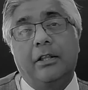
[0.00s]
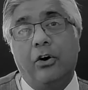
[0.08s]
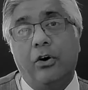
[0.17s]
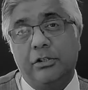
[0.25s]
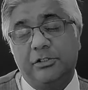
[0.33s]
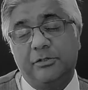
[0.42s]
the
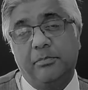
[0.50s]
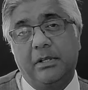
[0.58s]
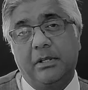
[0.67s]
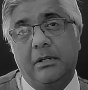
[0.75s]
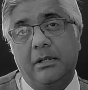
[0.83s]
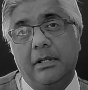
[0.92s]

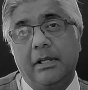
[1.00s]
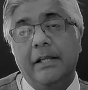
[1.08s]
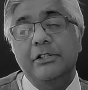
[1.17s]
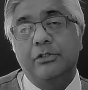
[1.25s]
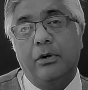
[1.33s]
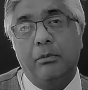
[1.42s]
hospital
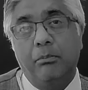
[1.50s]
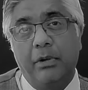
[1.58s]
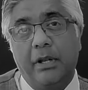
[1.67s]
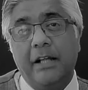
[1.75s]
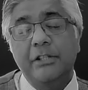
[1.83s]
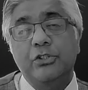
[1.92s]
is
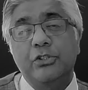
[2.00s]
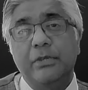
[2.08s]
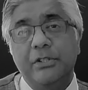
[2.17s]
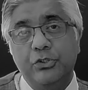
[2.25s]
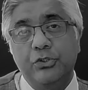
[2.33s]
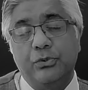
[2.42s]
obliged
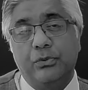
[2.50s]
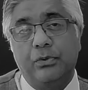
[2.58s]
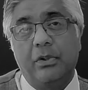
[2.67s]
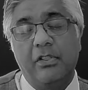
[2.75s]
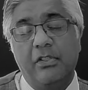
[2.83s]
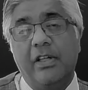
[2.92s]
to
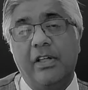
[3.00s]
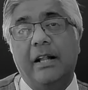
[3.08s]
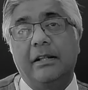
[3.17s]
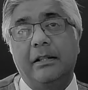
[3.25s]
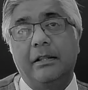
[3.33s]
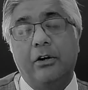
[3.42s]
ensure
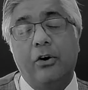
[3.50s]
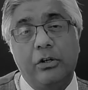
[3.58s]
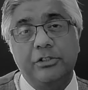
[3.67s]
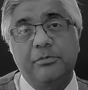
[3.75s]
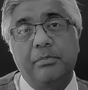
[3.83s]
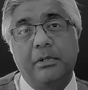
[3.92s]
that
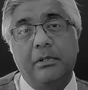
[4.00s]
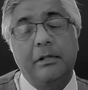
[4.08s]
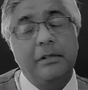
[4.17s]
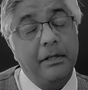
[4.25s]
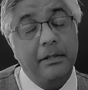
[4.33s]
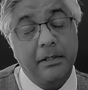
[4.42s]

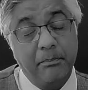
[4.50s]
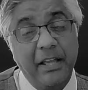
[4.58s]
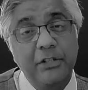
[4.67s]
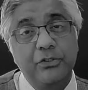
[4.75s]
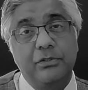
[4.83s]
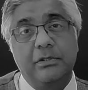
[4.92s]
the
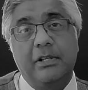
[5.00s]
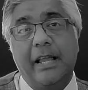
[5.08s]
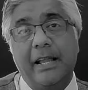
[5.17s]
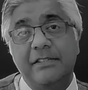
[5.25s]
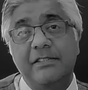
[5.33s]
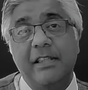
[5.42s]
patient
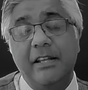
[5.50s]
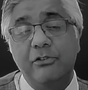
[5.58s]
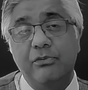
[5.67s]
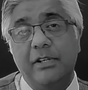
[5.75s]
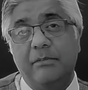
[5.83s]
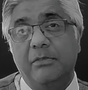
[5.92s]
has their
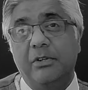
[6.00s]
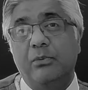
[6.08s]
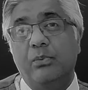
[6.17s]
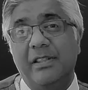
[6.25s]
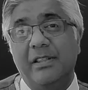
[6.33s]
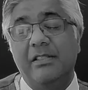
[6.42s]

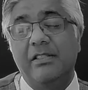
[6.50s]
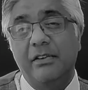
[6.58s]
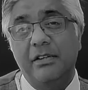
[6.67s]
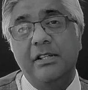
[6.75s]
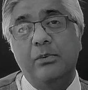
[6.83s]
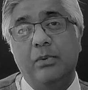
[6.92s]
treatment within
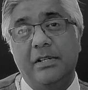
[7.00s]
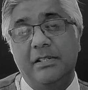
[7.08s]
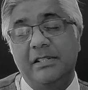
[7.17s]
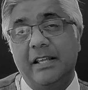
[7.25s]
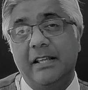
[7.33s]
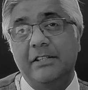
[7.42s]

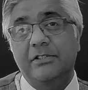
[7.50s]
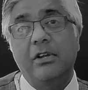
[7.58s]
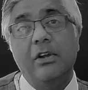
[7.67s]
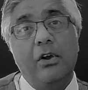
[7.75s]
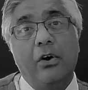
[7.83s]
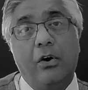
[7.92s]
31 days